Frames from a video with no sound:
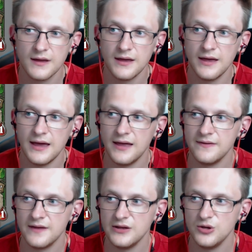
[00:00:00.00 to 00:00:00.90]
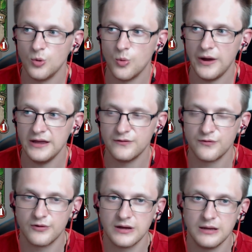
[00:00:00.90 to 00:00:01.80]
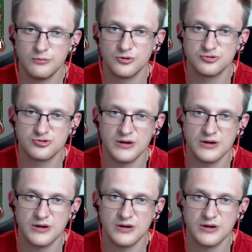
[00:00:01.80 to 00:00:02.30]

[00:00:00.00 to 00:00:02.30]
and then you wait for him to trade